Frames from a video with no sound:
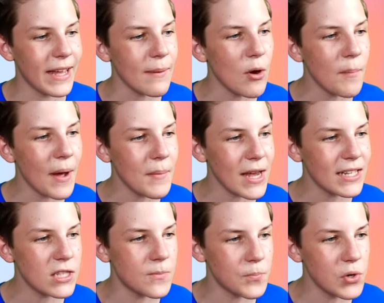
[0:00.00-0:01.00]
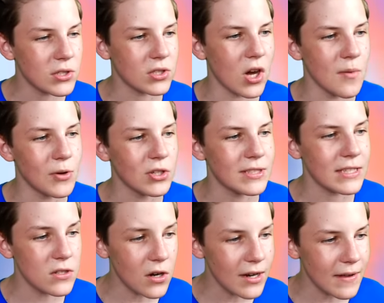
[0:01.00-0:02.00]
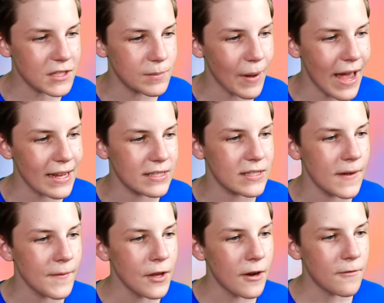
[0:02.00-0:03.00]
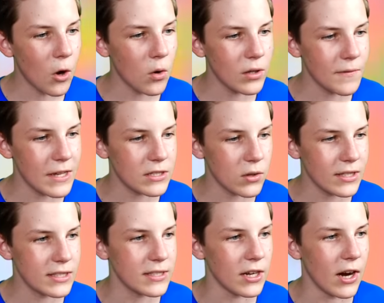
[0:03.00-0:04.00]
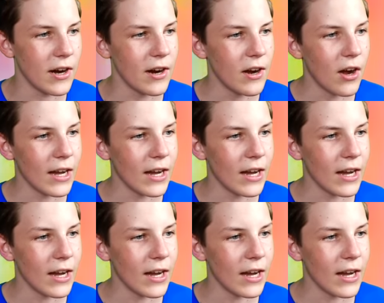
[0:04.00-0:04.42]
We keep on bumping into the books, though, because there's not enough space for all of these coins to go.